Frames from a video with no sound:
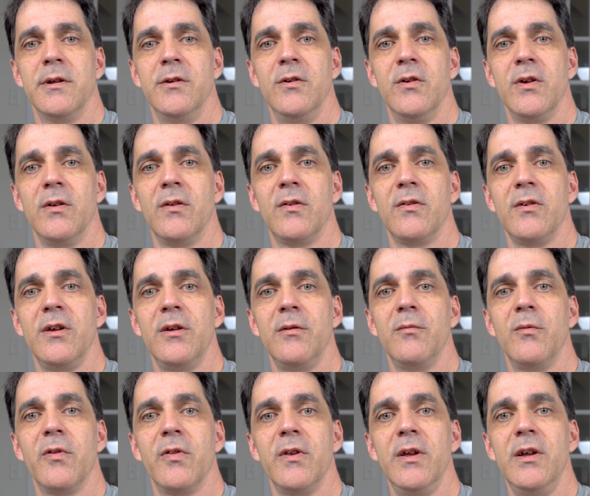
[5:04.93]
And you can see
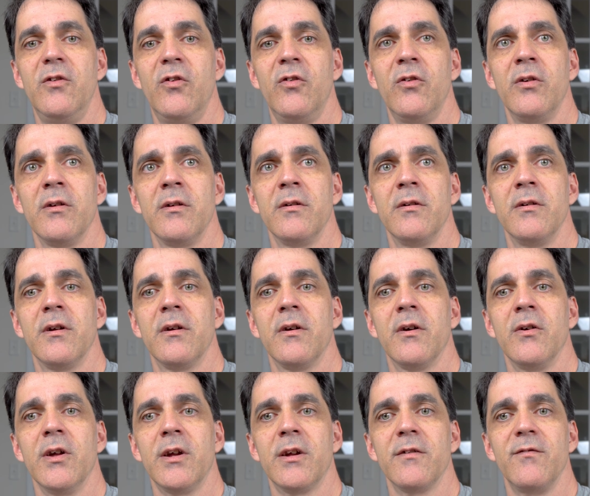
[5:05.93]
with each
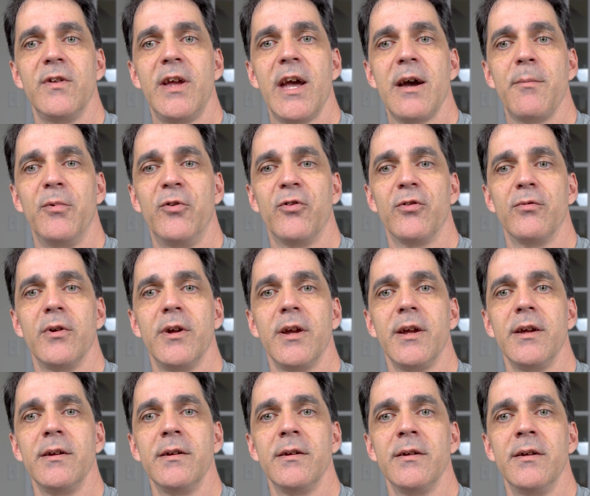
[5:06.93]
click of the aperture
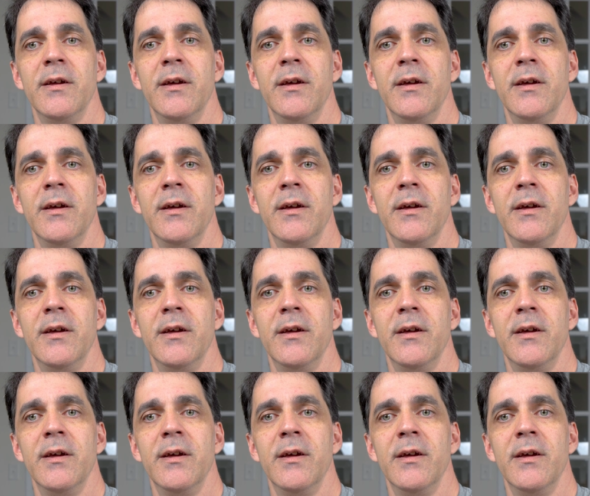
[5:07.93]
ring,